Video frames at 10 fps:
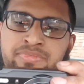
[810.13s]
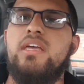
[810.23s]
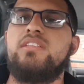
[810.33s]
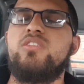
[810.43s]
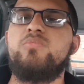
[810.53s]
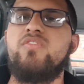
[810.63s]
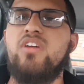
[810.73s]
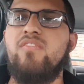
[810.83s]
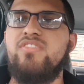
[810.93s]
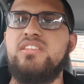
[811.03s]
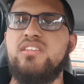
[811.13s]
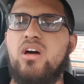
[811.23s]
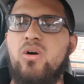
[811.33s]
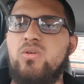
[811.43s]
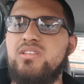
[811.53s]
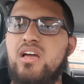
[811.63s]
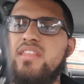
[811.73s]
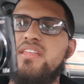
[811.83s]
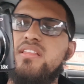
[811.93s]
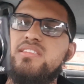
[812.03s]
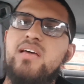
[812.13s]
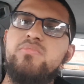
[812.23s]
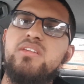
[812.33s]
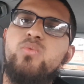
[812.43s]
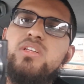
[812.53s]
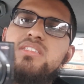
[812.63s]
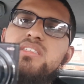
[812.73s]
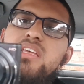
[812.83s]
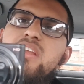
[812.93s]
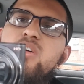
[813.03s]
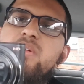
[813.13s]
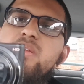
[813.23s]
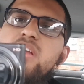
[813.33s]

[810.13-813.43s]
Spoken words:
In terms of comfy to hold, I think the Samsung one's a little bit